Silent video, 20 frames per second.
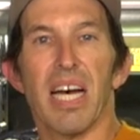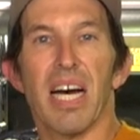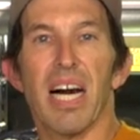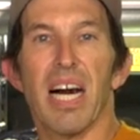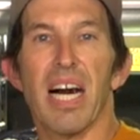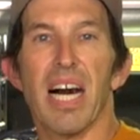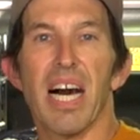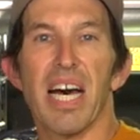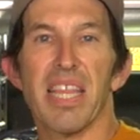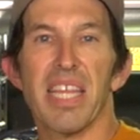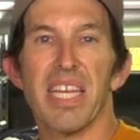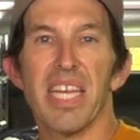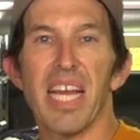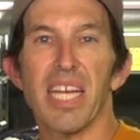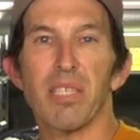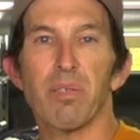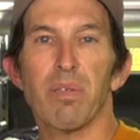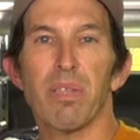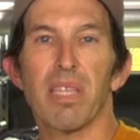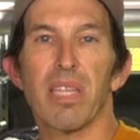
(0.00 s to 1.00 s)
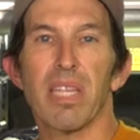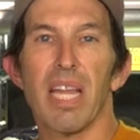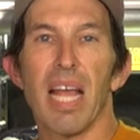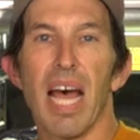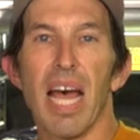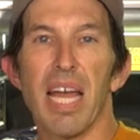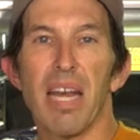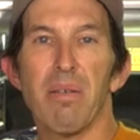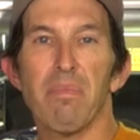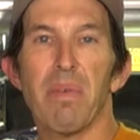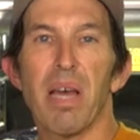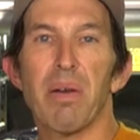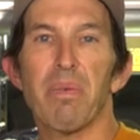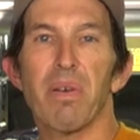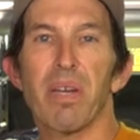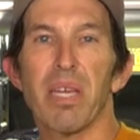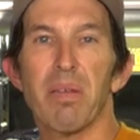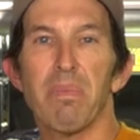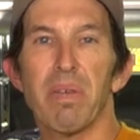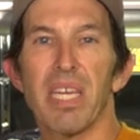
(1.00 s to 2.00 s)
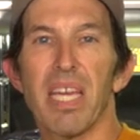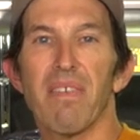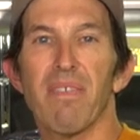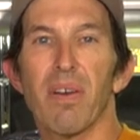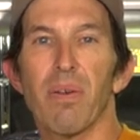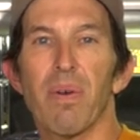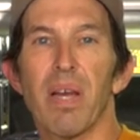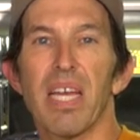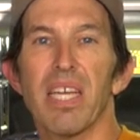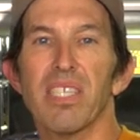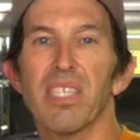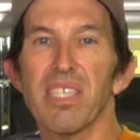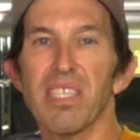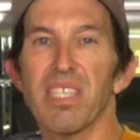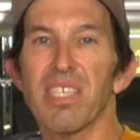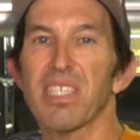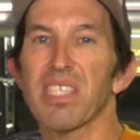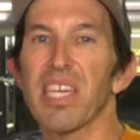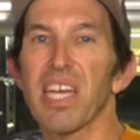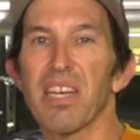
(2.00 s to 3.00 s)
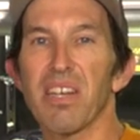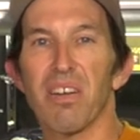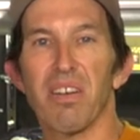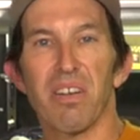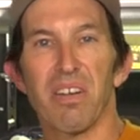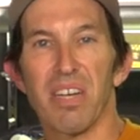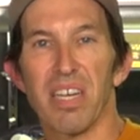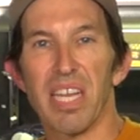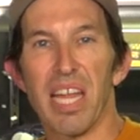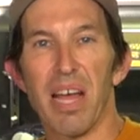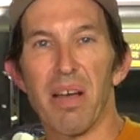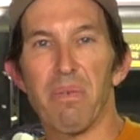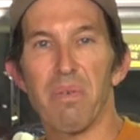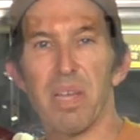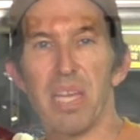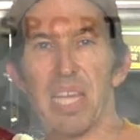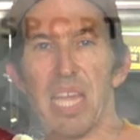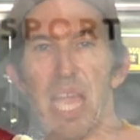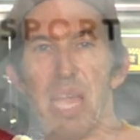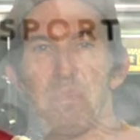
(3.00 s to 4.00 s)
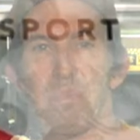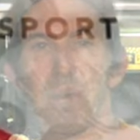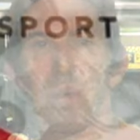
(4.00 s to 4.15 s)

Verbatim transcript: Uh, the next item that we're going to be giving away is just a sticker that we came